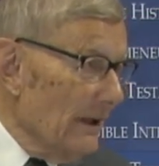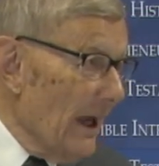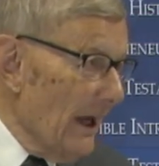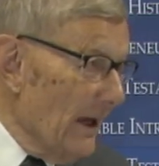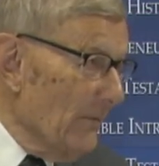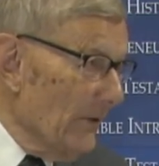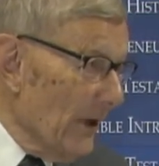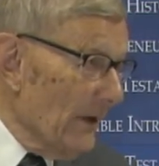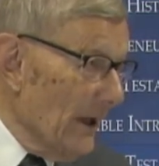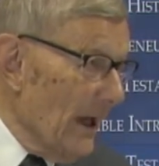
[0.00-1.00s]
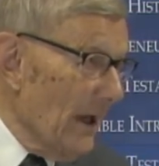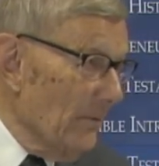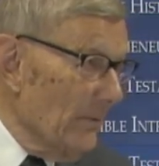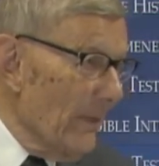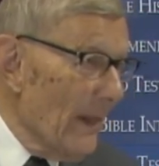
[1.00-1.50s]
They came. They him.
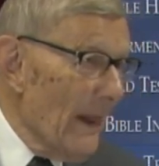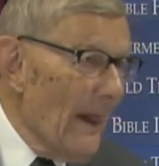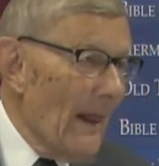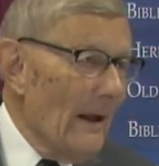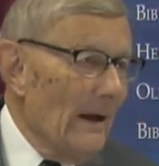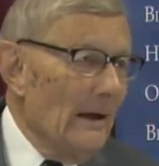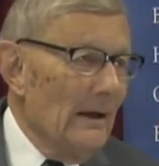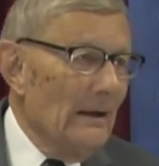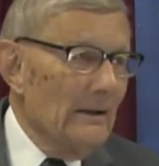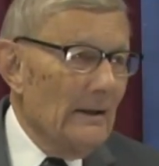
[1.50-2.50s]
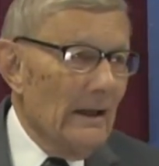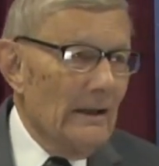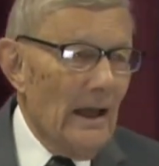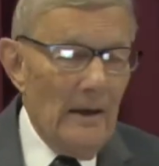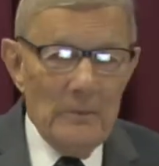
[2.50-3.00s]
came. Uh, they
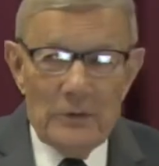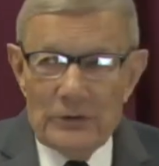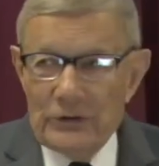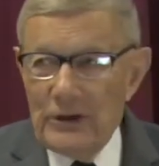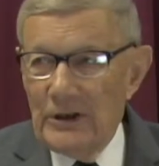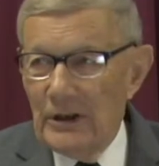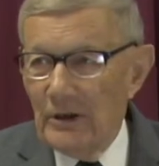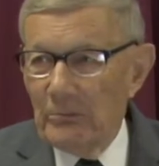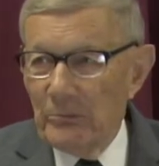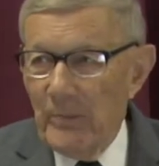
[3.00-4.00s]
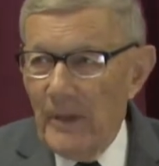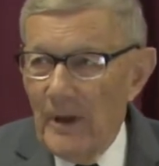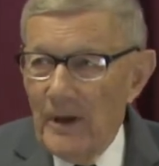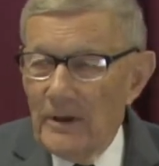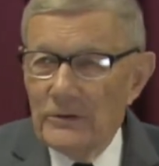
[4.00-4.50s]
came to see him.
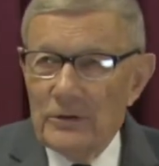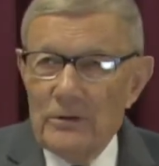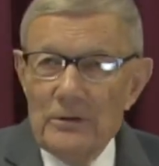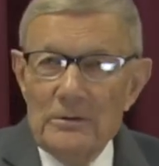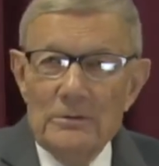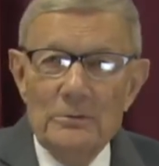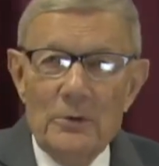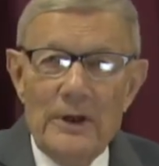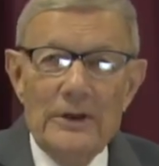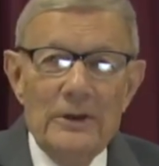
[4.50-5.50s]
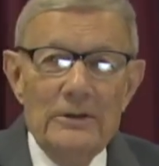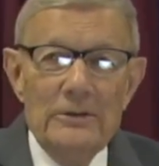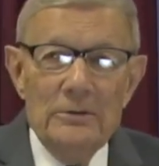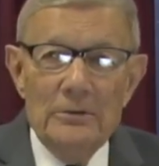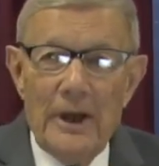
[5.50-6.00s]
So when
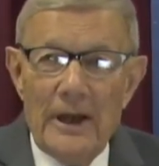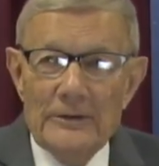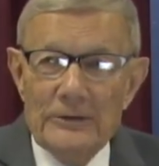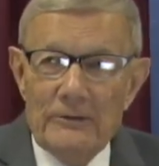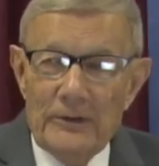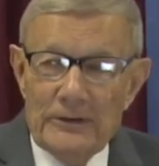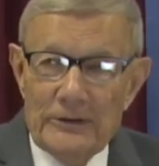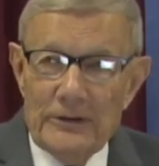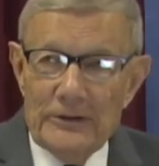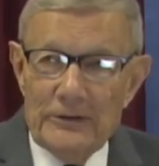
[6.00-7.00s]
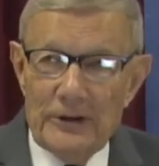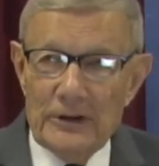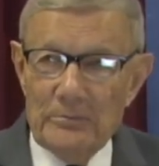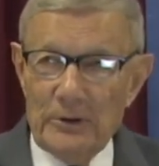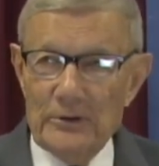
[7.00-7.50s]
did you last visit a
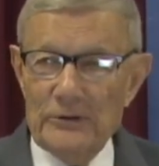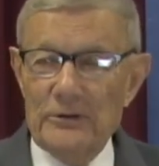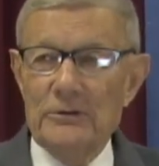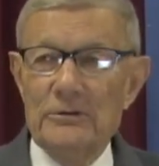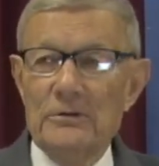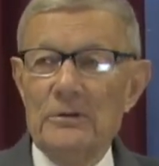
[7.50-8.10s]
sick person?